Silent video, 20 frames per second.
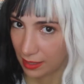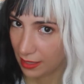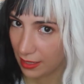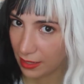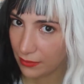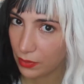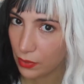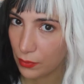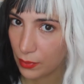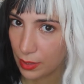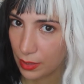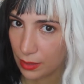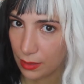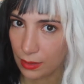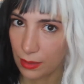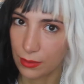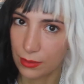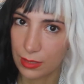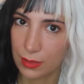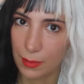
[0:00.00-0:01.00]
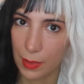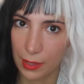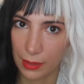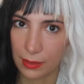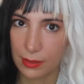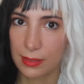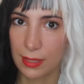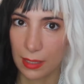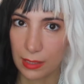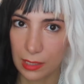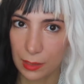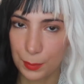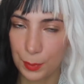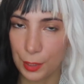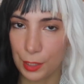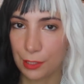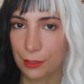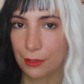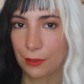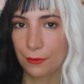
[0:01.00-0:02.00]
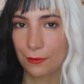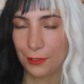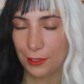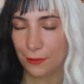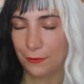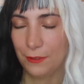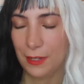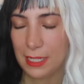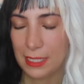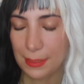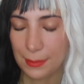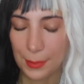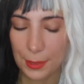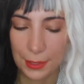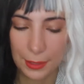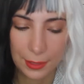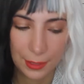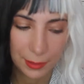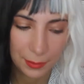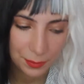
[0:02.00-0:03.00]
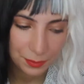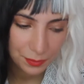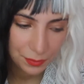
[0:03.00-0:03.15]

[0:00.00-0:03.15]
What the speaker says: everyone knows Mark Zuckerberg for Facebook.